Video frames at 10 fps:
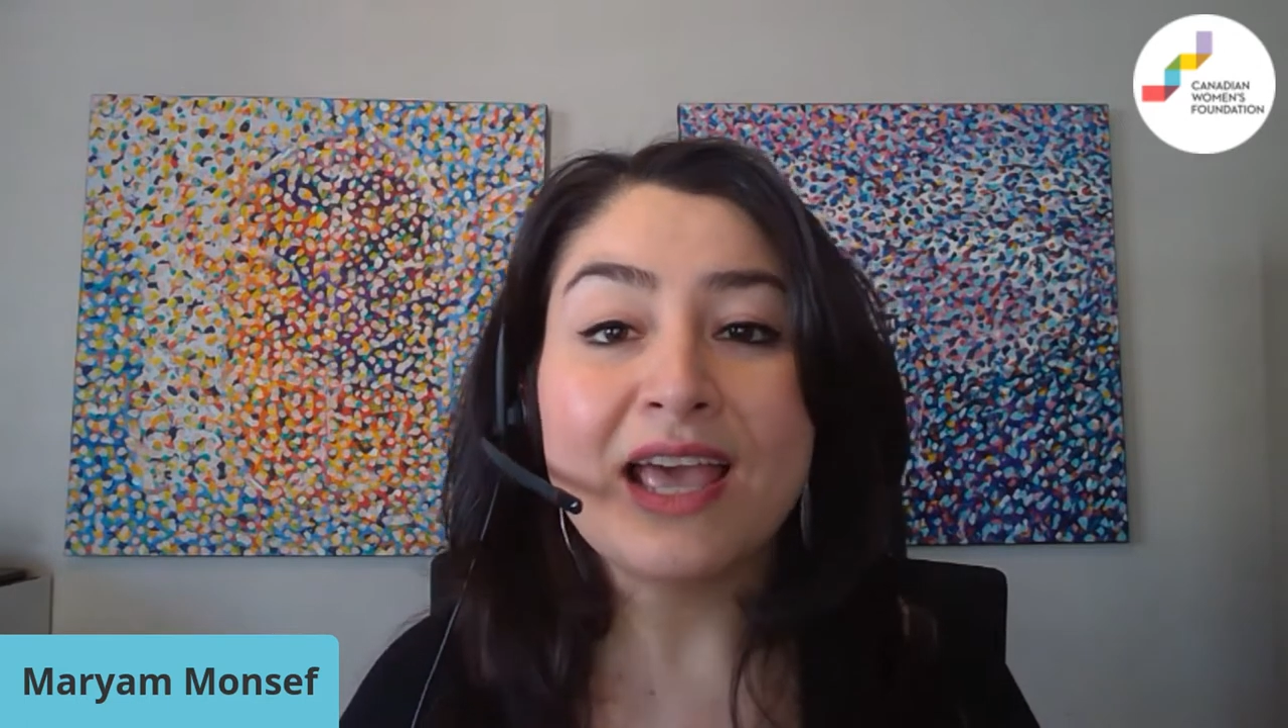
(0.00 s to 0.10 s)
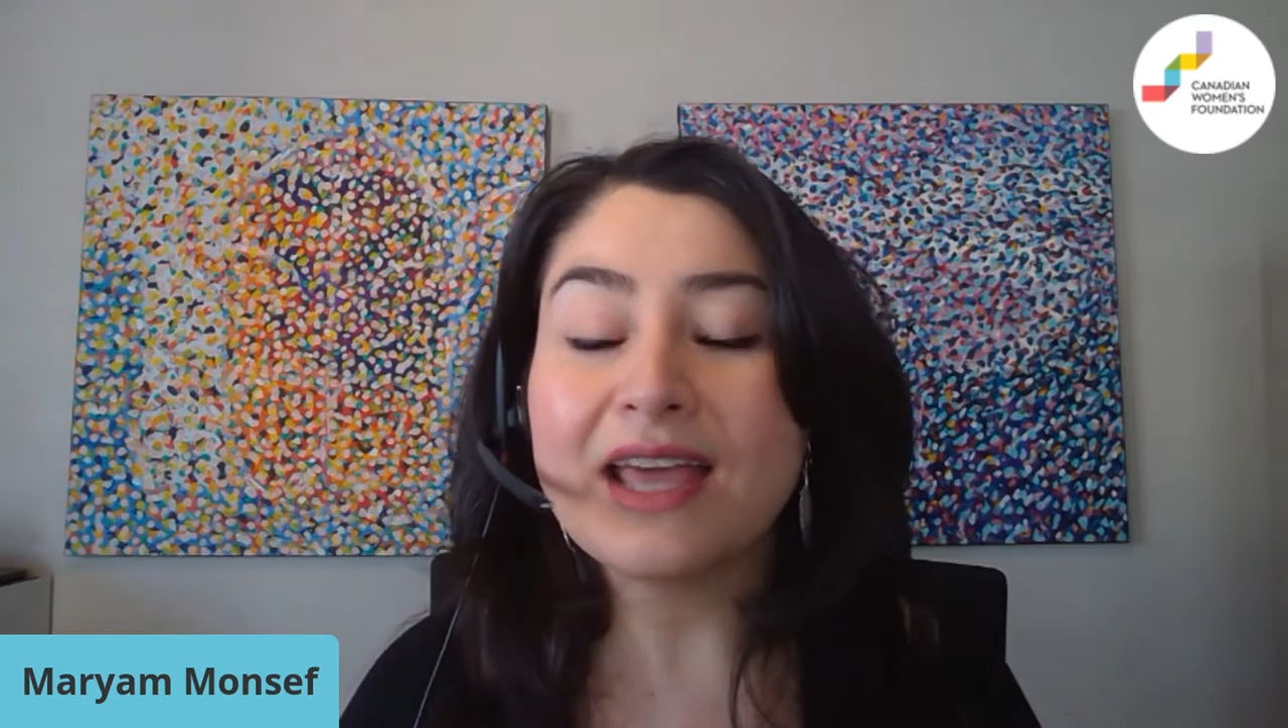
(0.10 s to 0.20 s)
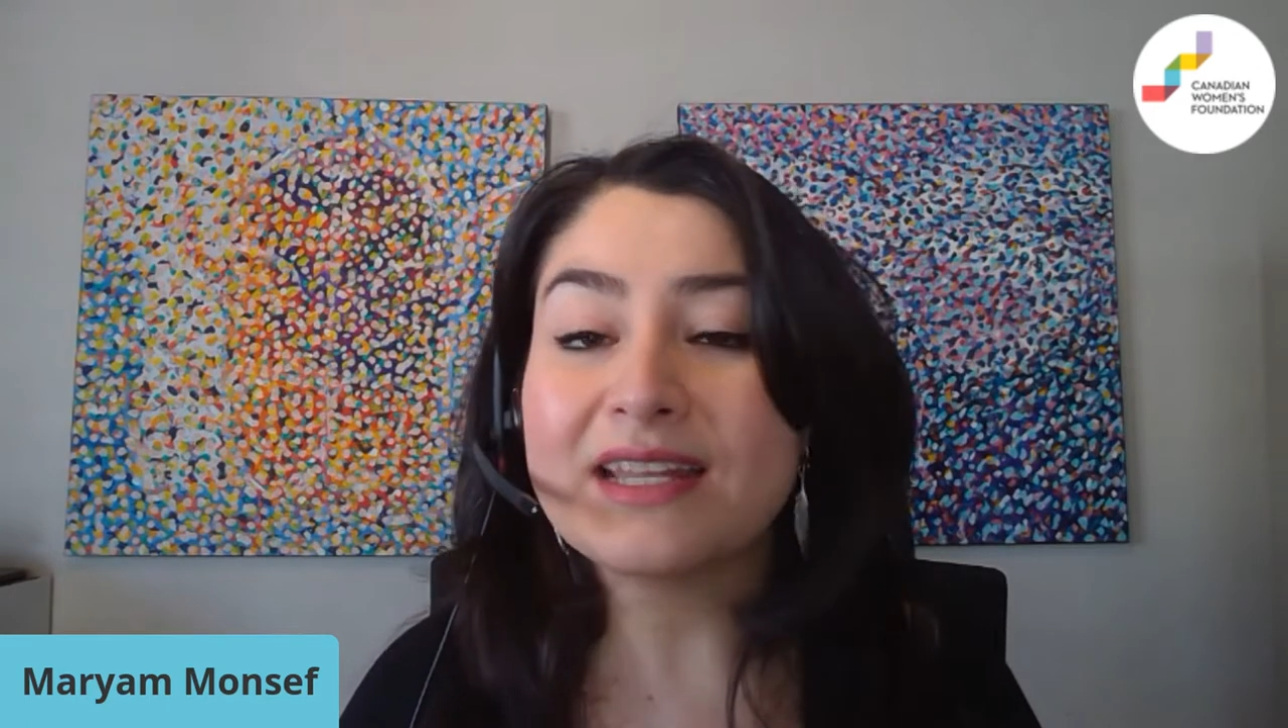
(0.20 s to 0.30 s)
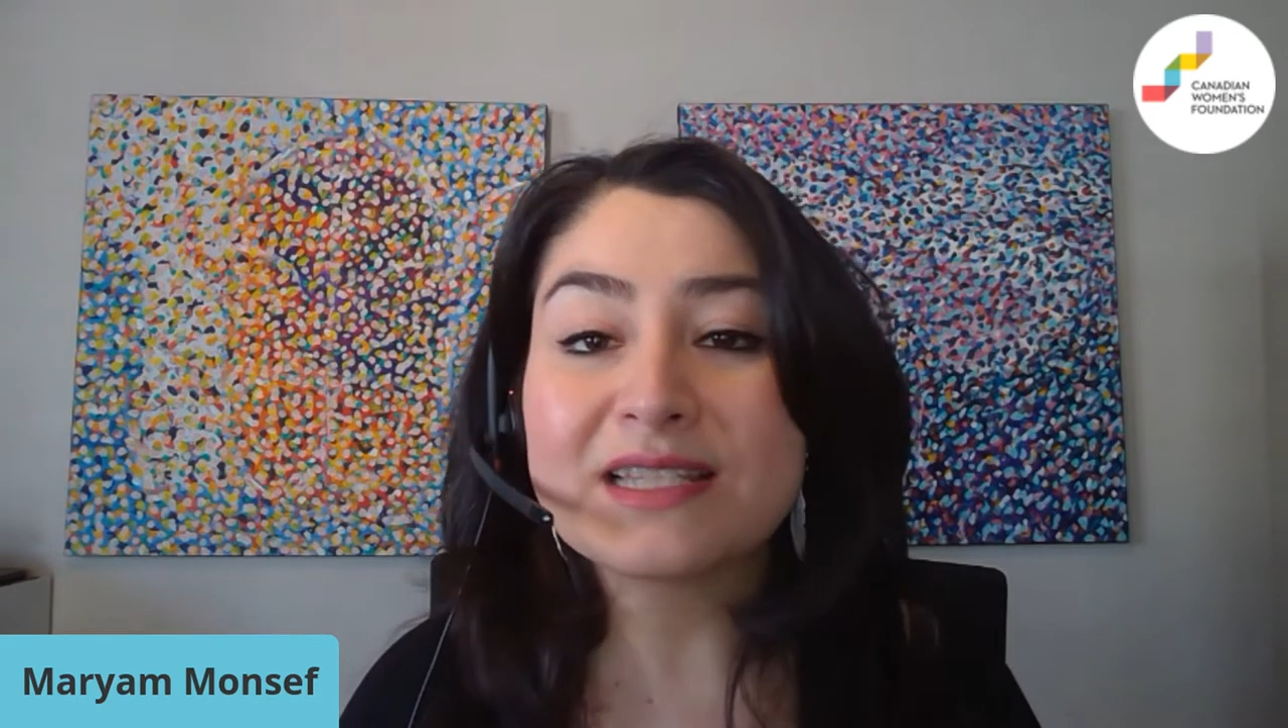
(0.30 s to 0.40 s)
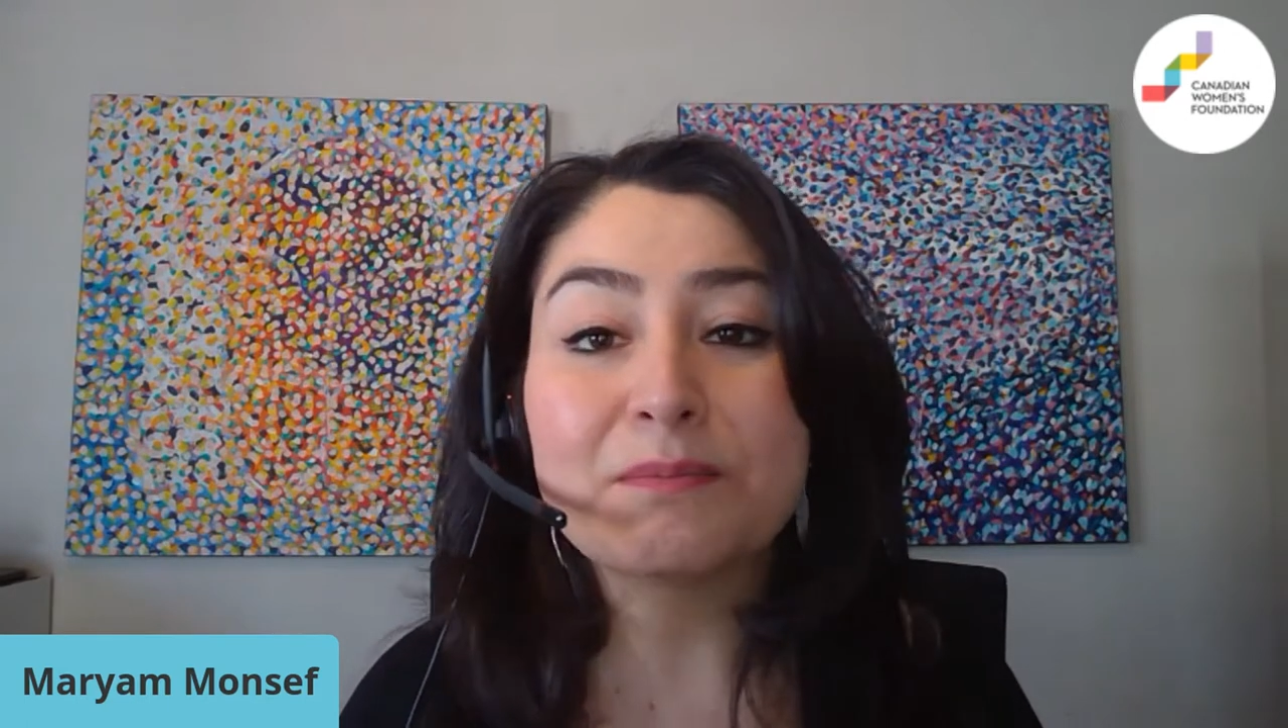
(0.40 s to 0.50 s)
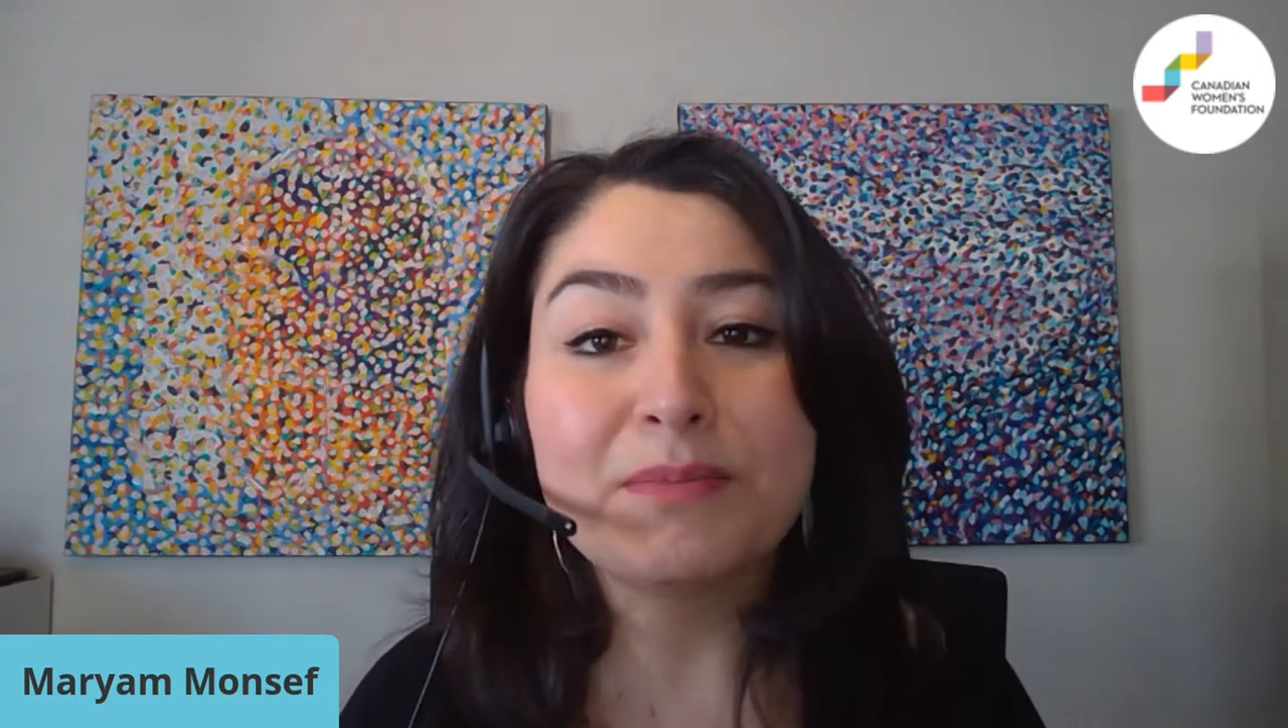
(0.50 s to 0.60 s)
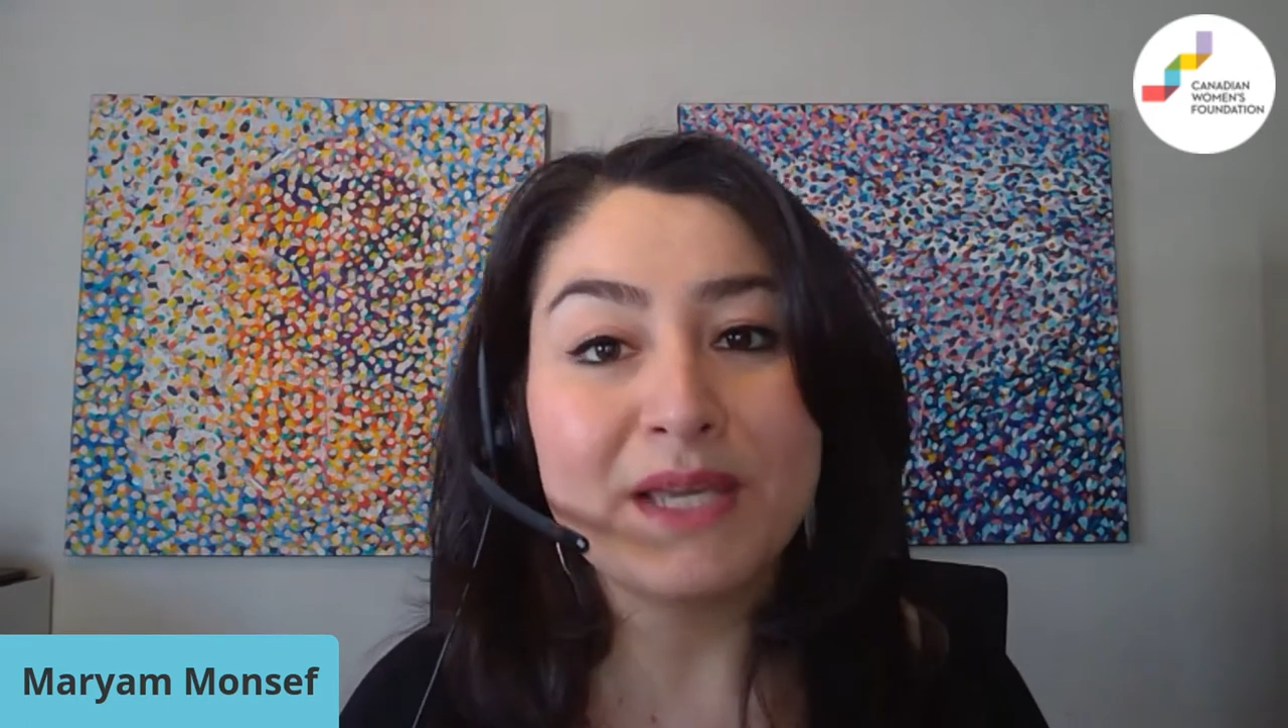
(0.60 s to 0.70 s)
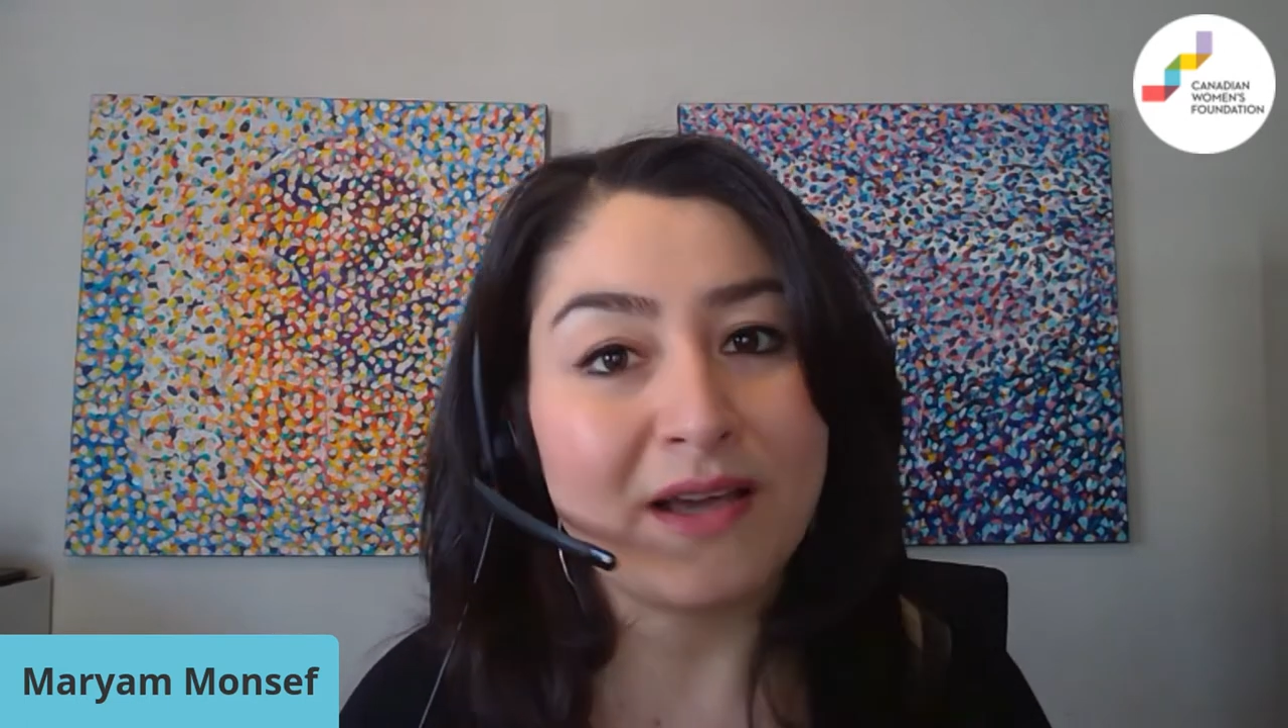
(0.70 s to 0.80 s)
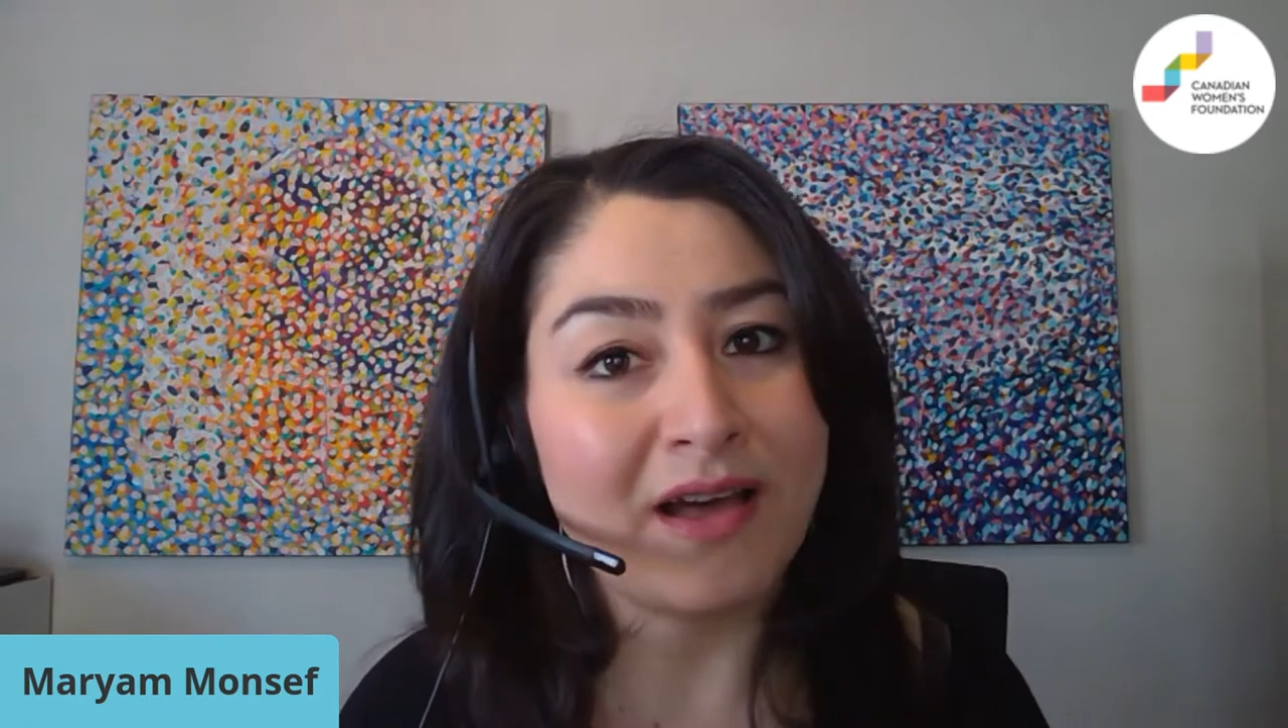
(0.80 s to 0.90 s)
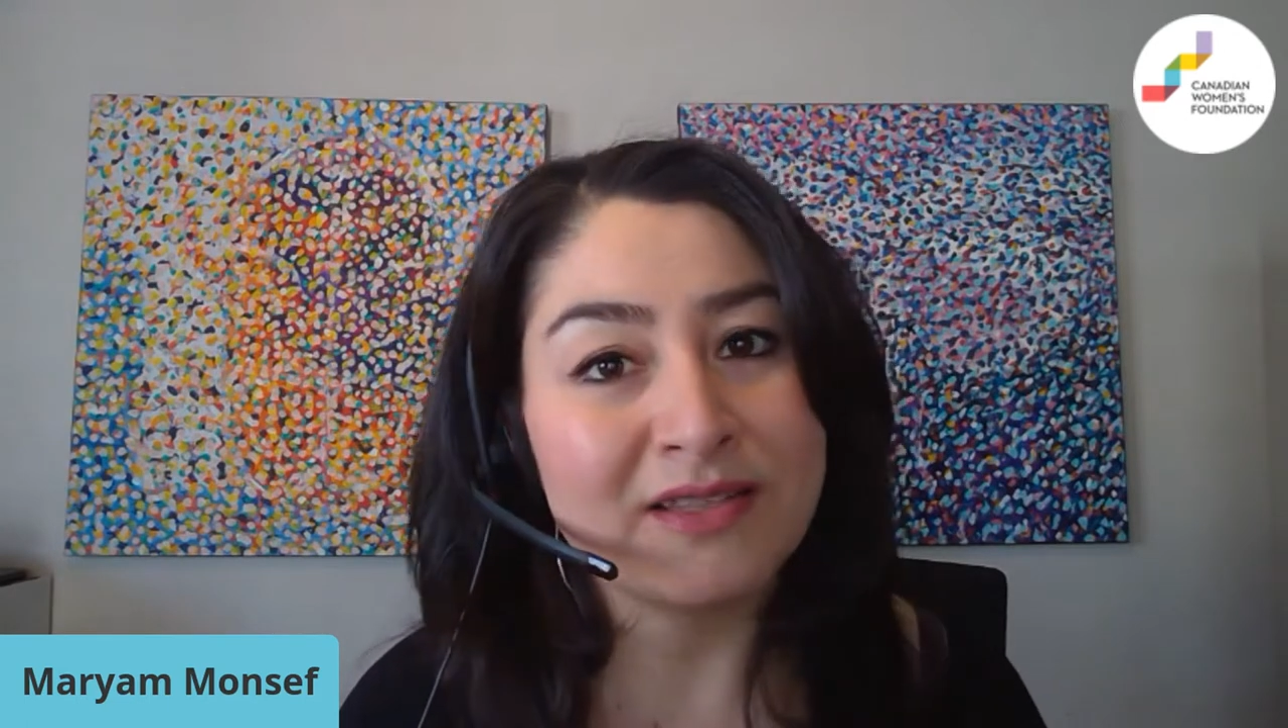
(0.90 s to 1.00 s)
and it's
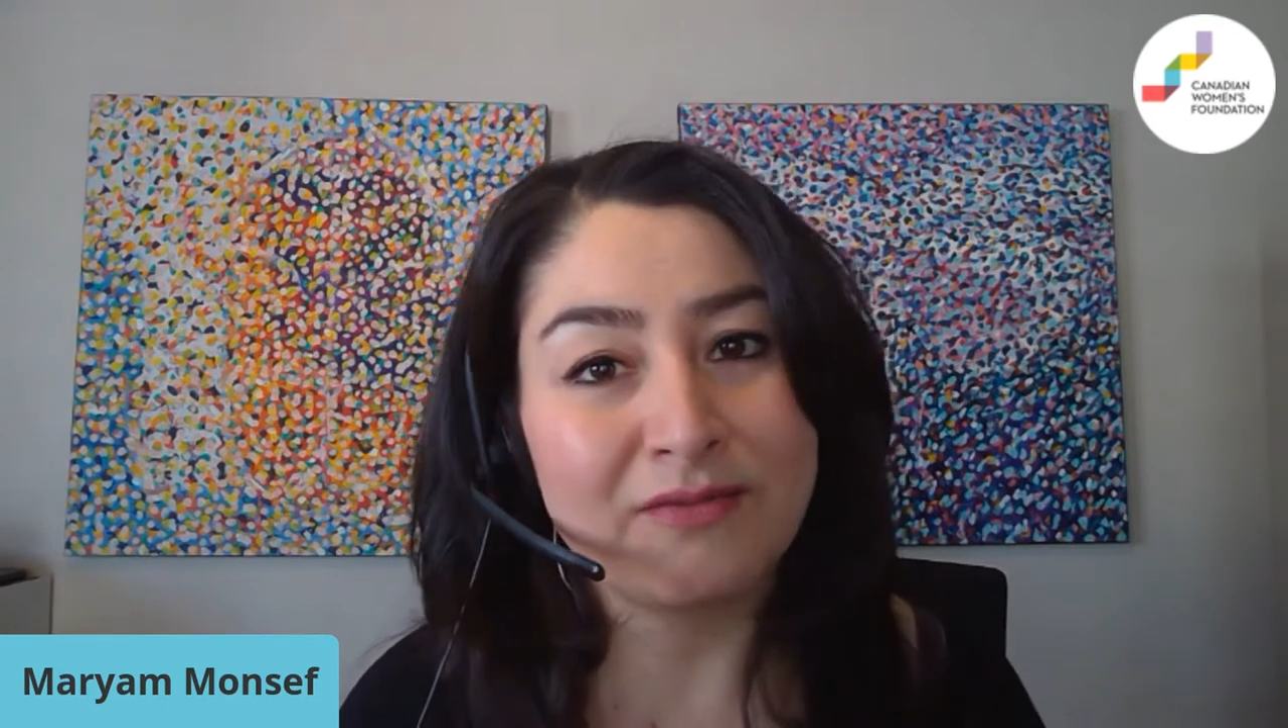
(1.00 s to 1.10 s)
because